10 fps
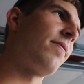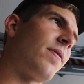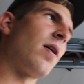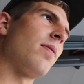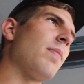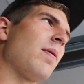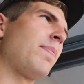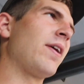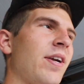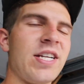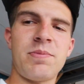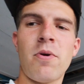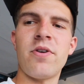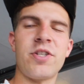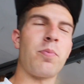from Paradise
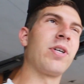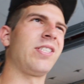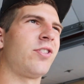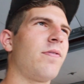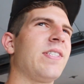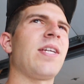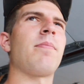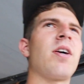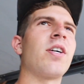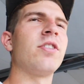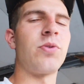Motorsports. It's over in San Marcos,